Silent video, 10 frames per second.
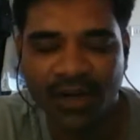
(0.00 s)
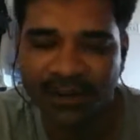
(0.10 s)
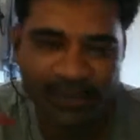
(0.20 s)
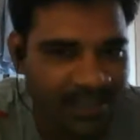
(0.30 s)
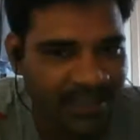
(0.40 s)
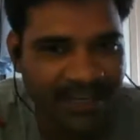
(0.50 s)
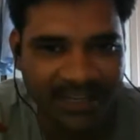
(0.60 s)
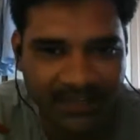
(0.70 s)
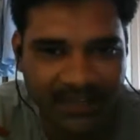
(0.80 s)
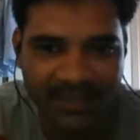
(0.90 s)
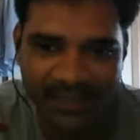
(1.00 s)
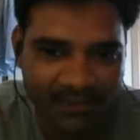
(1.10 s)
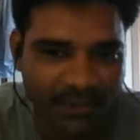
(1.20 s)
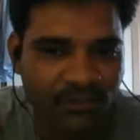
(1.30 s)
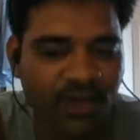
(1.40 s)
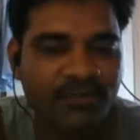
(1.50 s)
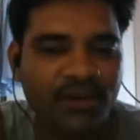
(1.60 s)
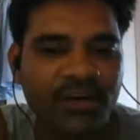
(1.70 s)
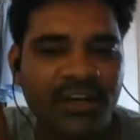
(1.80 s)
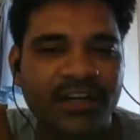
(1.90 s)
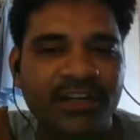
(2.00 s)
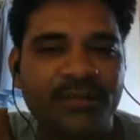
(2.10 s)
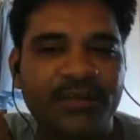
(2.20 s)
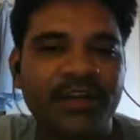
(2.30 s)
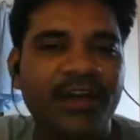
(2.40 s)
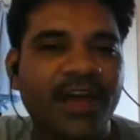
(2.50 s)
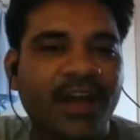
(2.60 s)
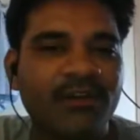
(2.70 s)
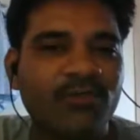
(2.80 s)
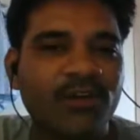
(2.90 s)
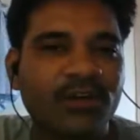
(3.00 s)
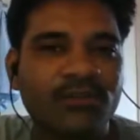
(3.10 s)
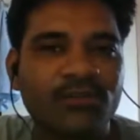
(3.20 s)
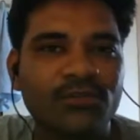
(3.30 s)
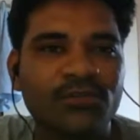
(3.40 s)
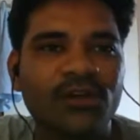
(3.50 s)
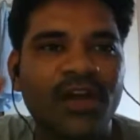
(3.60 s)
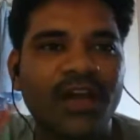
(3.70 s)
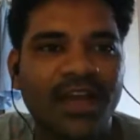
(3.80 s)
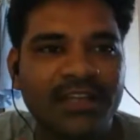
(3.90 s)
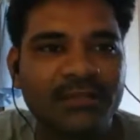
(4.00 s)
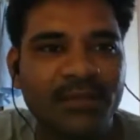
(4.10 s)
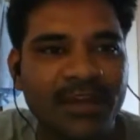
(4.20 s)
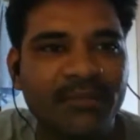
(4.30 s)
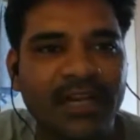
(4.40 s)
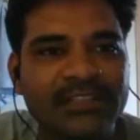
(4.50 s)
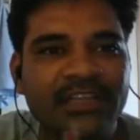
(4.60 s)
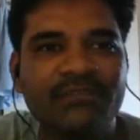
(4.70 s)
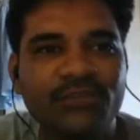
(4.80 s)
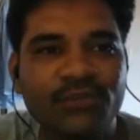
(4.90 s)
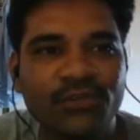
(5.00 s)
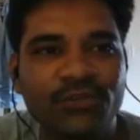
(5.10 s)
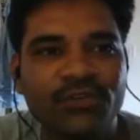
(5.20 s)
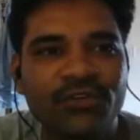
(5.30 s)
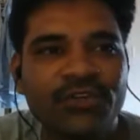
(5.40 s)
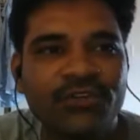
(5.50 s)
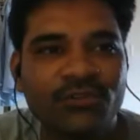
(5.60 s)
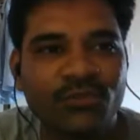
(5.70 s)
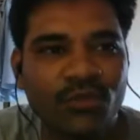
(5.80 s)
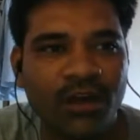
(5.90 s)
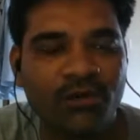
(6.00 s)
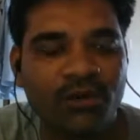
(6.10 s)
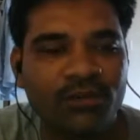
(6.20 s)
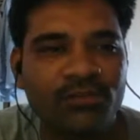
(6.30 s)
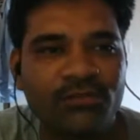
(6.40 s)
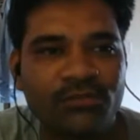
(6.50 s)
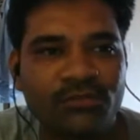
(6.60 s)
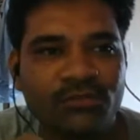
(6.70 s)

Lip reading: No, I'm not an entrepreneur. Even though I'm not an entrepreneur, I want to explain myself to you. So I want to